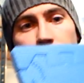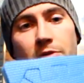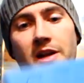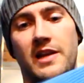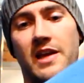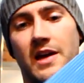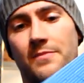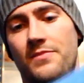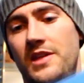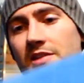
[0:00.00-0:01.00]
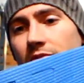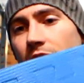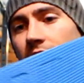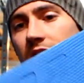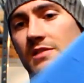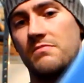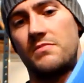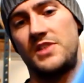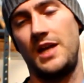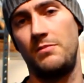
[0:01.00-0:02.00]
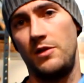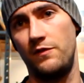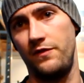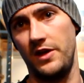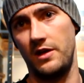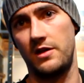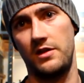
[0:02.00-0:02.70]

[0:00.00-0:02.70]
They're really these are only 10 mil thick.